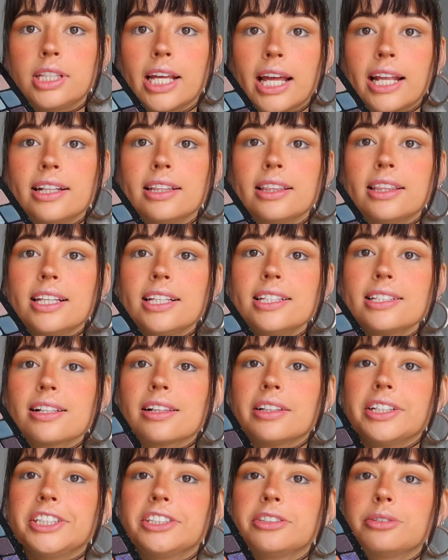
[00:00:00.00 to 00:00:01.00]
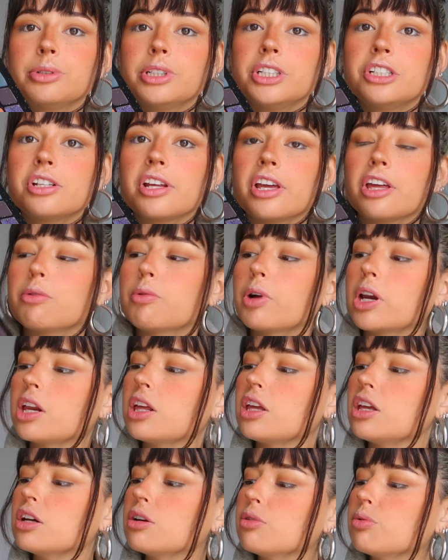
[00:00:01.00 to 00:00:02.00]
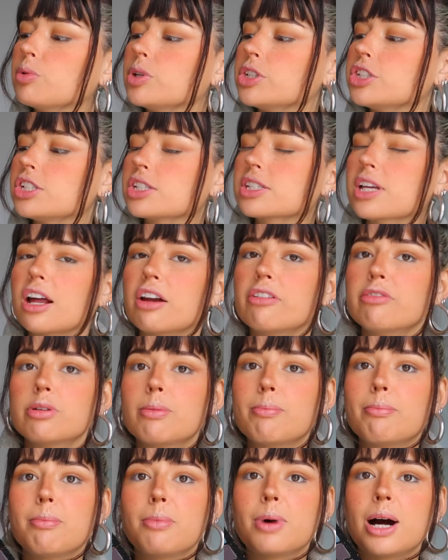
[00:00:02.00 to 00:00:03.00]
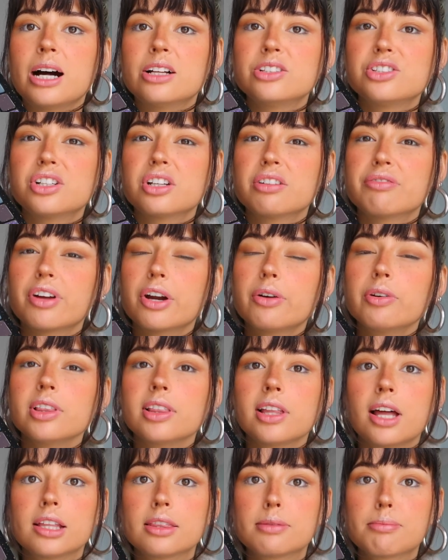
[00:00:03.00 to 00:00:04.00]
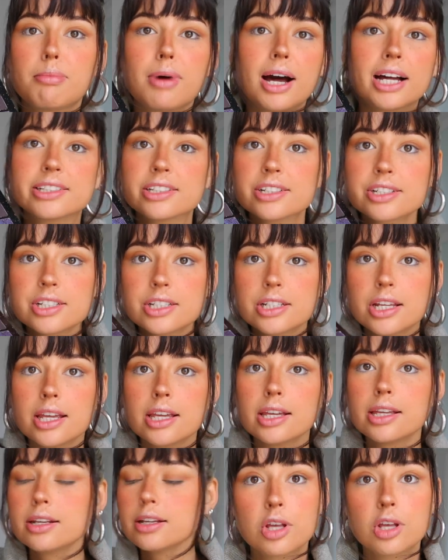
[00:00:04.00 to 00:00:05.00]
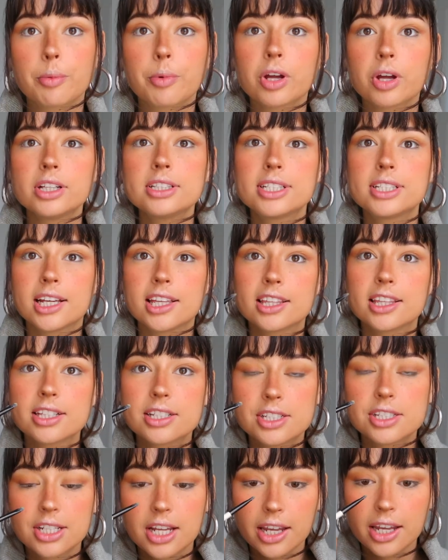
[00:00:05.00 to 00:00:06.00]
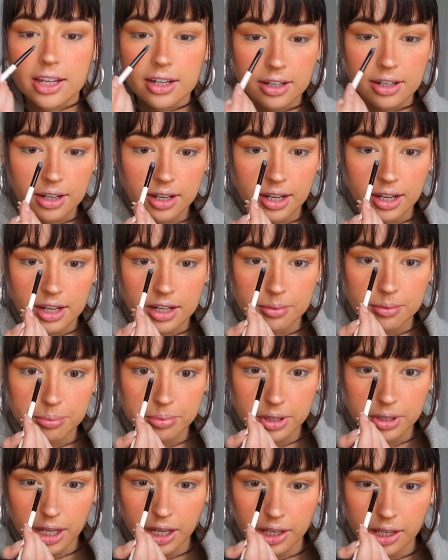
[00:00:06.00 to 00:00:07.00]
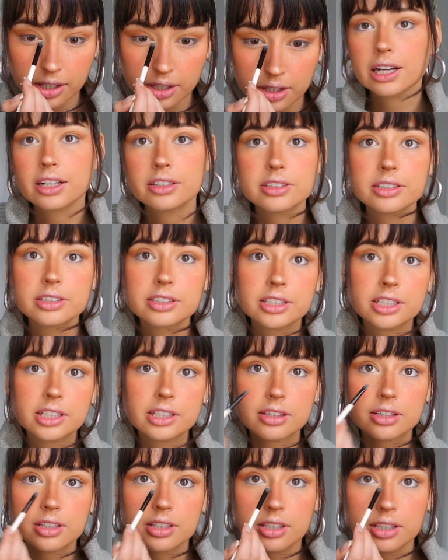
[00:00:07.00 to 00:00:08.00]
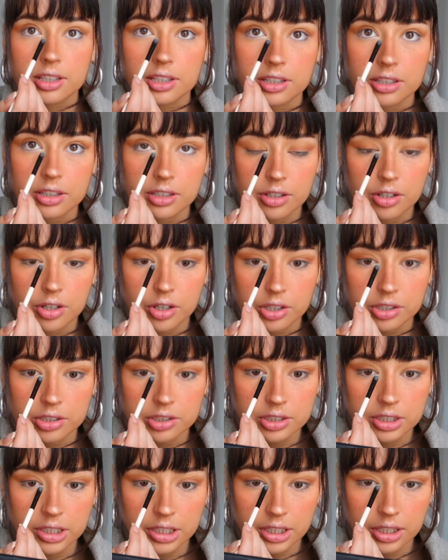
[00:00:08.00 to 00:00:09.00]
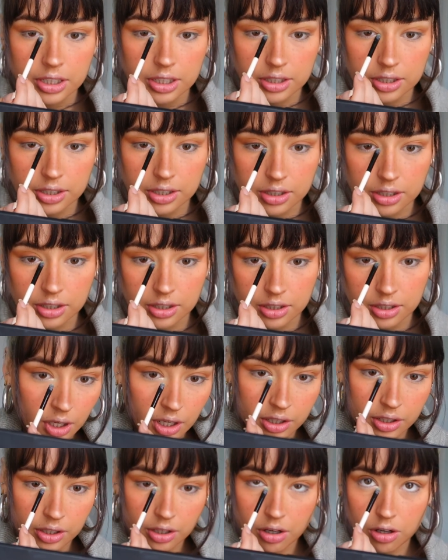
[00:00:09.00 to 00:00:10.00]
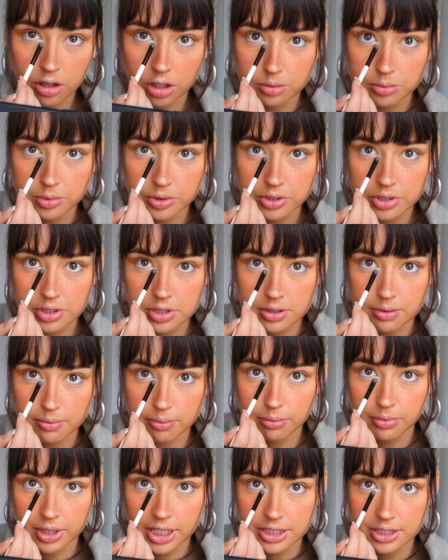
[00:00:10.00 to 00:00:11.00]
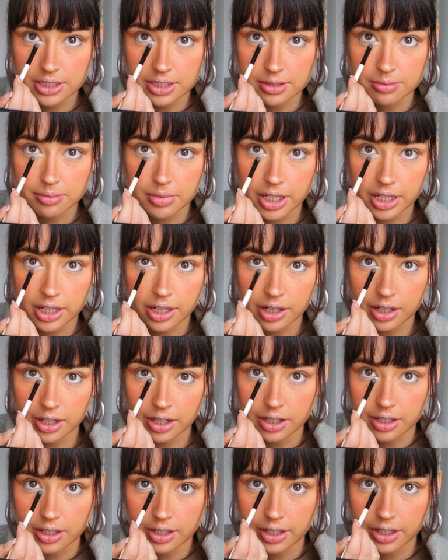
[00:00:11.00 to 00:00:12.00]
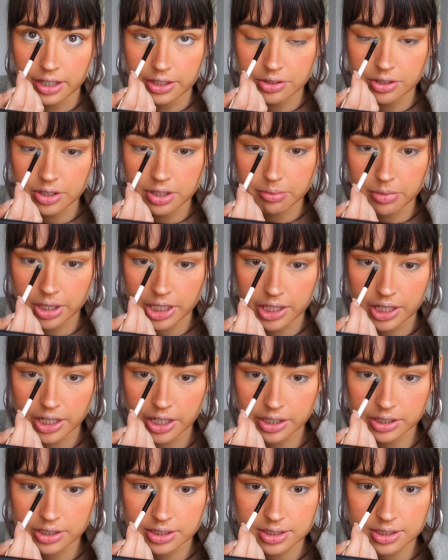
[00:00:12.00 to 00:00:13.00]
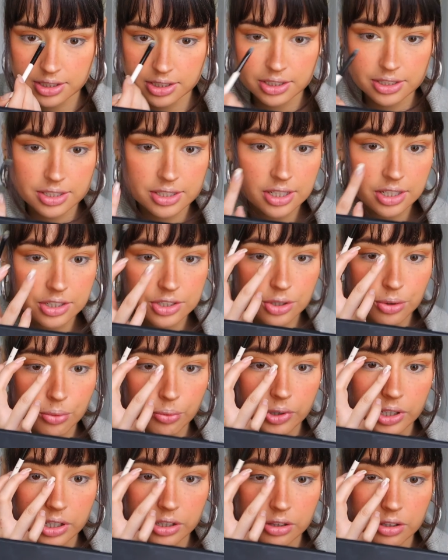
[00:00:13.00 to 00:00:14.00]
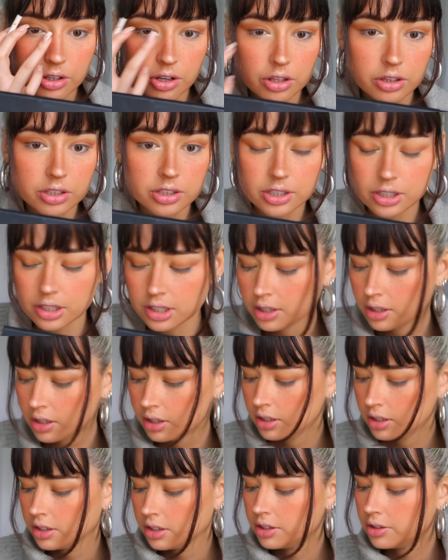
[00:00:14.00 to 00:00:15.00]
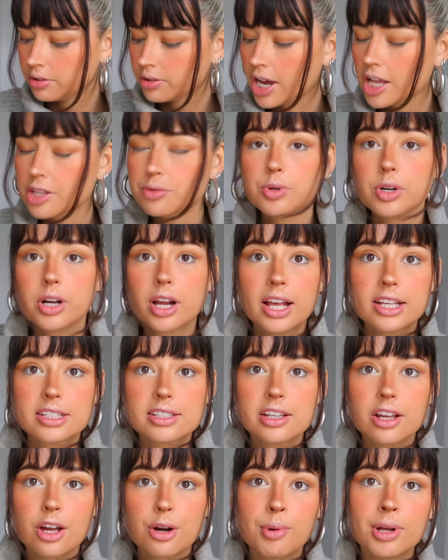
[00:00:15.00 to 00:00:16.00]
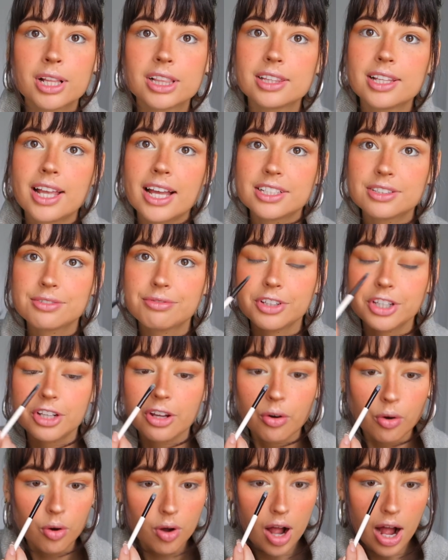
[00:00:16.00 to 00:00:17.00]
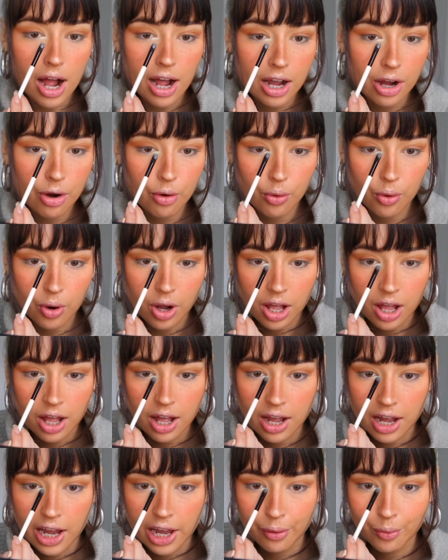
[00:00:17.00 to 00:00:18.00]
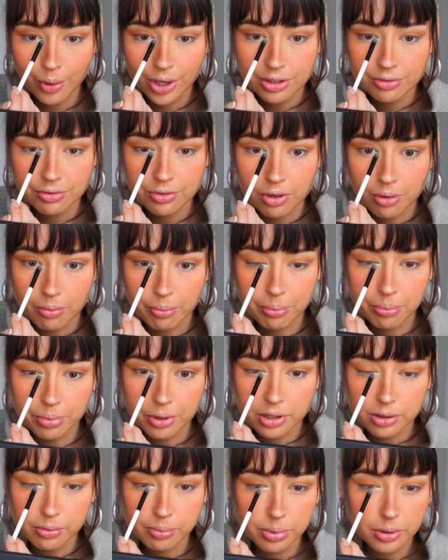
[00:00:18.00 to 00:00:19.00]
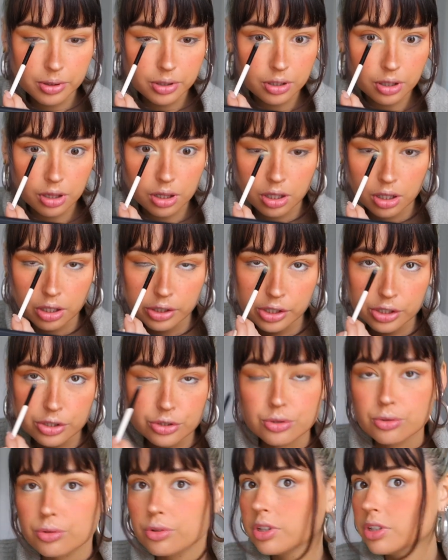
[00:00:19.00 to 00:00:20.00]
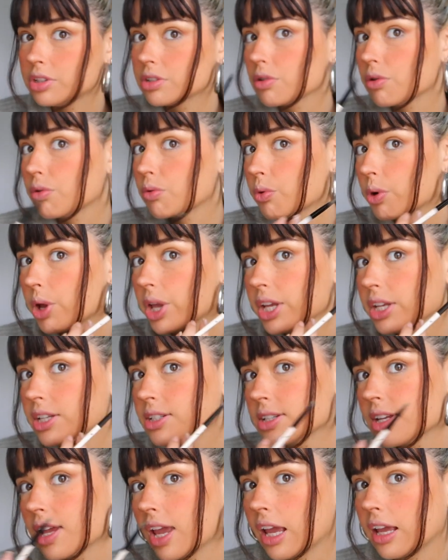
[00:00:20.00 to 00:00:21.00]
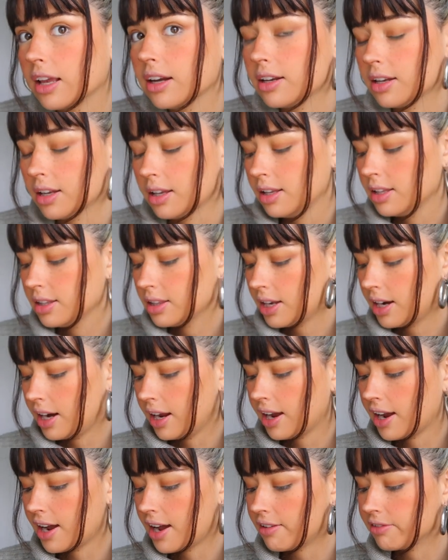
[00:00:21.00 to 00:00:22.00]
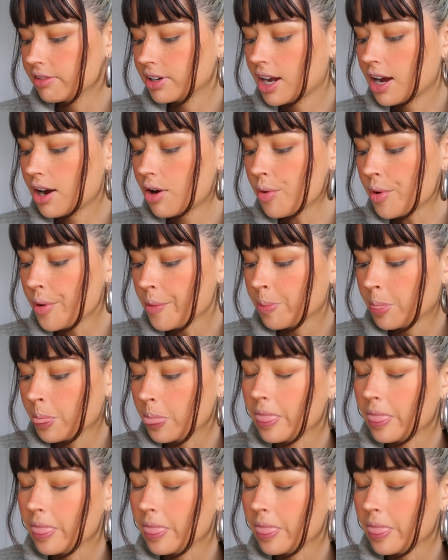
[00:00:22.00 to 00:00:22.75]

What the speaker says: Then this glittery shade right here, which is kind of a matcha, very light matcha shade. So I'm gonna take this shade and apply underneath the inner corner here. And it almost matches my hair. Actually, my hair is in such a weird color. You guys were asking on my last video how I went from purple to this gray shade that I have now.